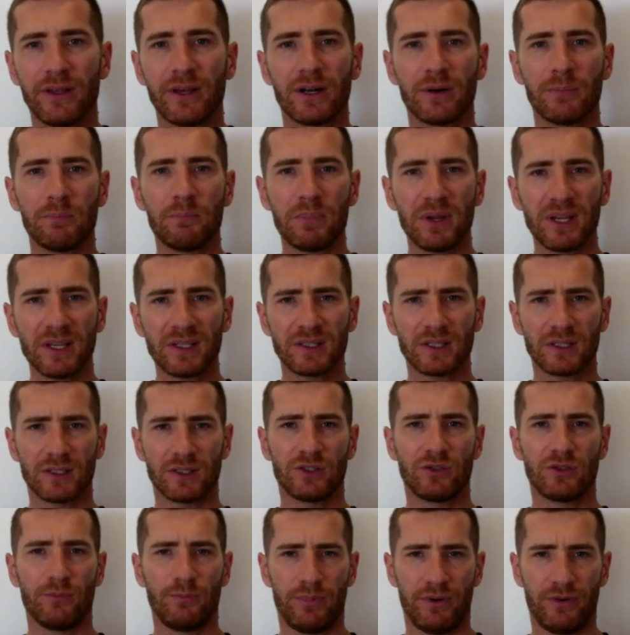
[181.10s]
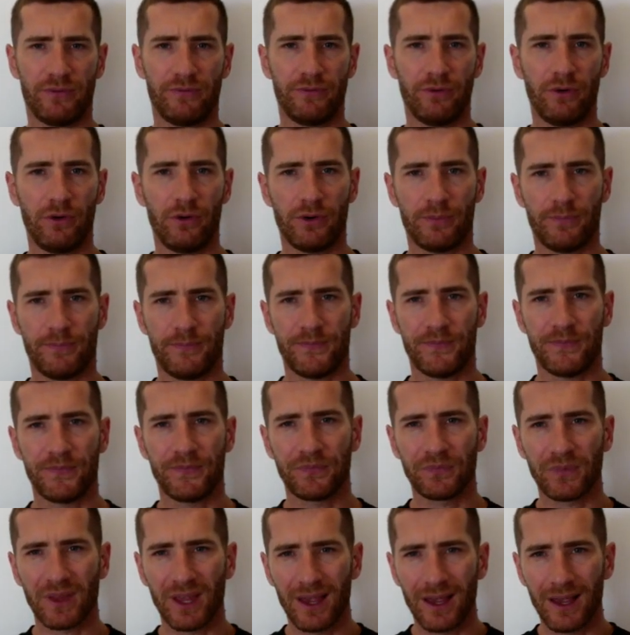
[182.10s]
business to perform
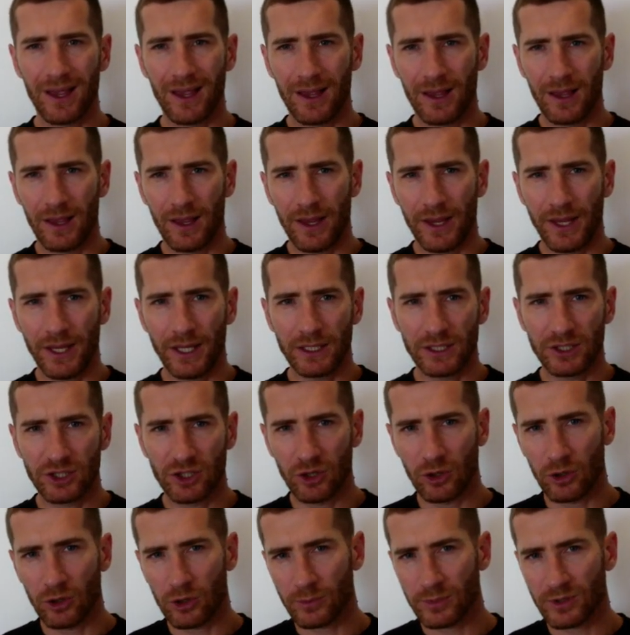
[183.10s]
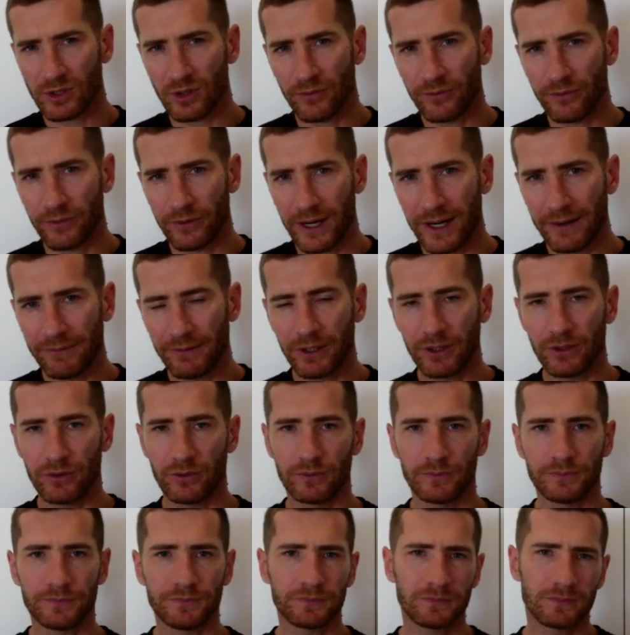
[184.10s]
in terms of
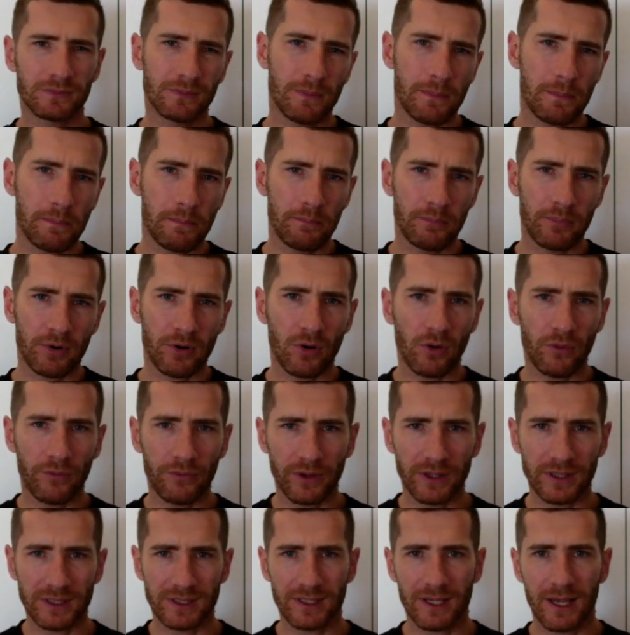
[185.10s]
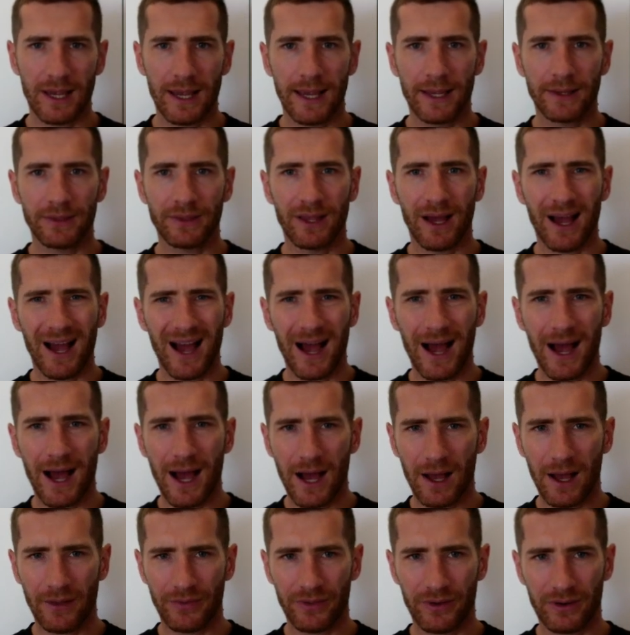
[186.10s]
revenue, profits, and
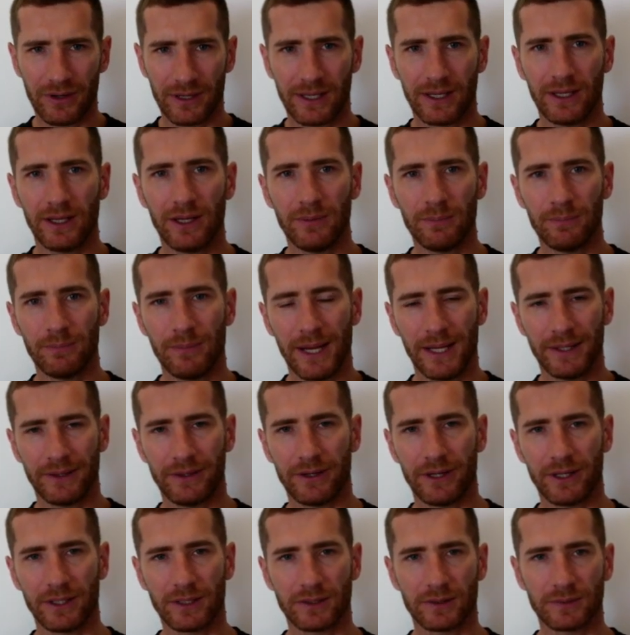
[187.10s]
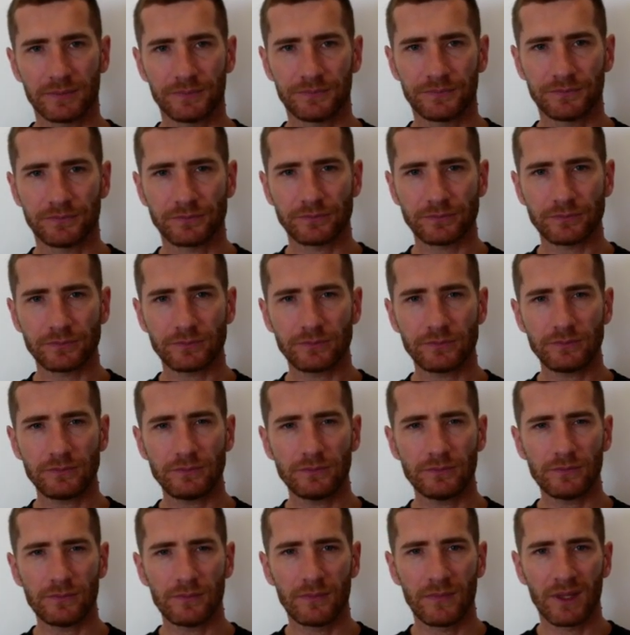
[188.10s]
other key metrics.
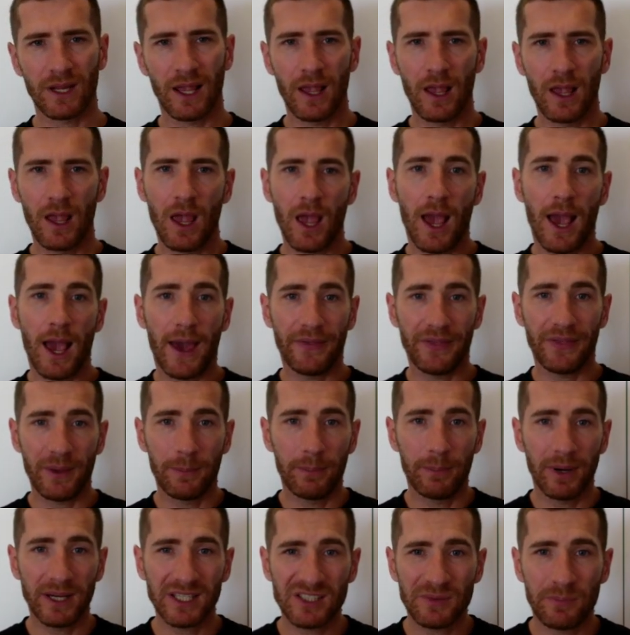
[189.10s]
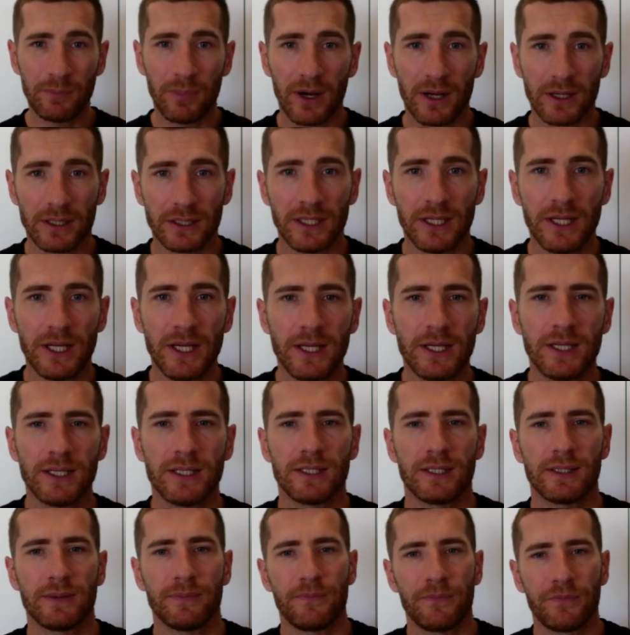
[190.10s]
And the best part
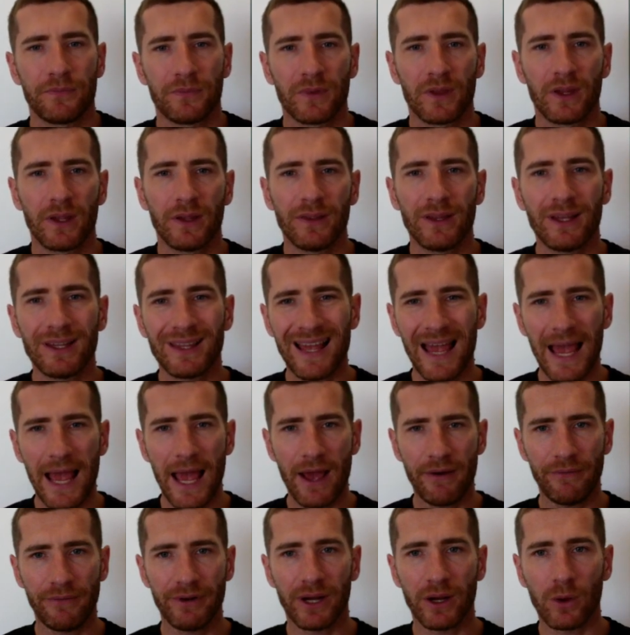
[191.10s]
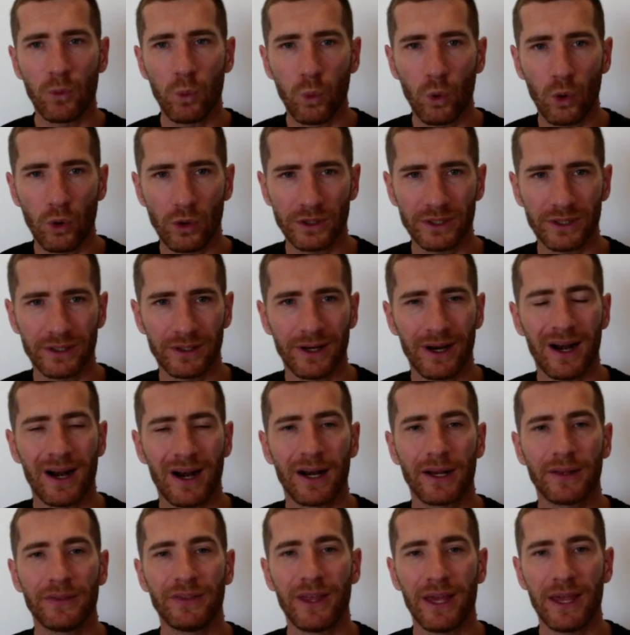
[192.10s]
is that every quarter
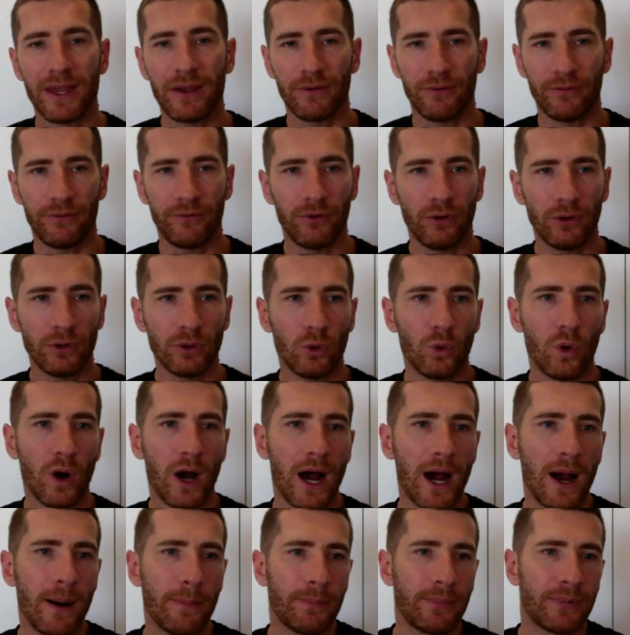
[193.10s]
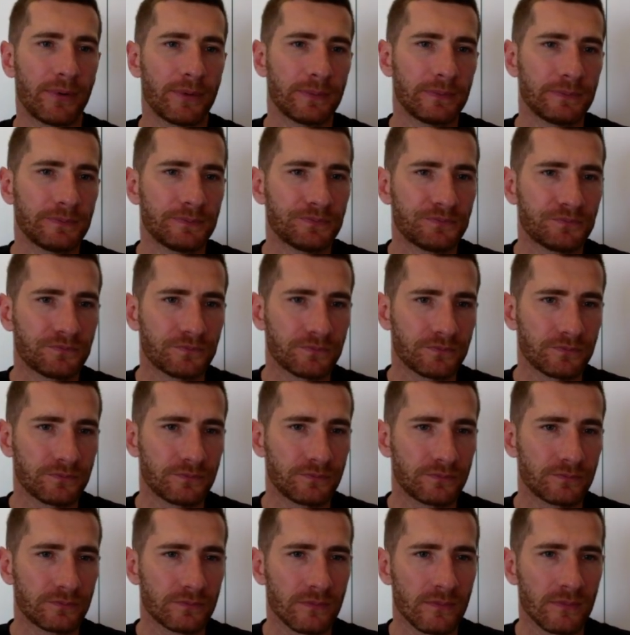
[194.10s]
they follow up.
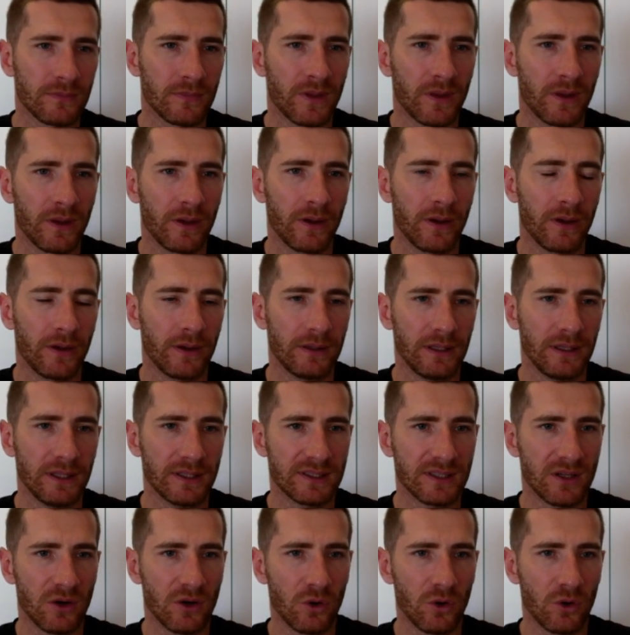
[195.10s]
Let's go